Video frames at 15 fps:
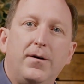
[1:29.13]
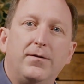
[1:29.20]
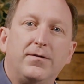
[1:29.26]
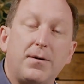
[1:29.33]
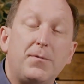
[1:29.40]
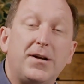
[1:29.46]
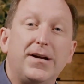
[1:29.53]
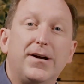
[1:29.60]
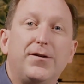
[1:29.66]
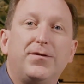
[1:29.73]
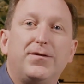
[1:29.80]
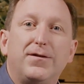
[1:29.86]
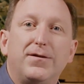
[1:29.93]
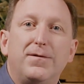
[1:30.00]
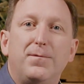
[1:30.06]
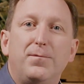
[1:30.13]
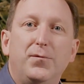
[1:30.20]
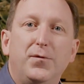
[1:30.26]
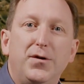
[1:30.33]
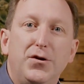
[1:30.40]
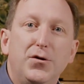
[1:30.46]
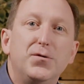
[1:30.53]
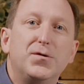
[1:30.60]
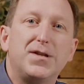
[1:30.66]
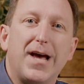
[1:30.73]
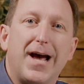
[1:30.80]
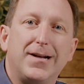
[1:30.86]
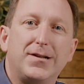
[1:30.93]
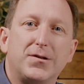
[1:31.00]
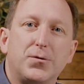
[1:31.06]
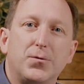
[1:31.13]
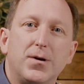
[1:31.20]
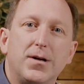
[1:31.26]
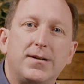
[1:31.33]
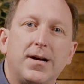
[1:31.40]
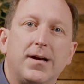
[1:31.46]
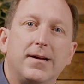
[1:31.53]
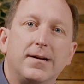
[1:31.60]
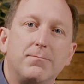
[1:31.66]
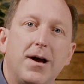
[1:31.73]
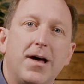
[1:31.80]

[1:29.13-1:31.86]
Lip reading: Somebody else used that storytelling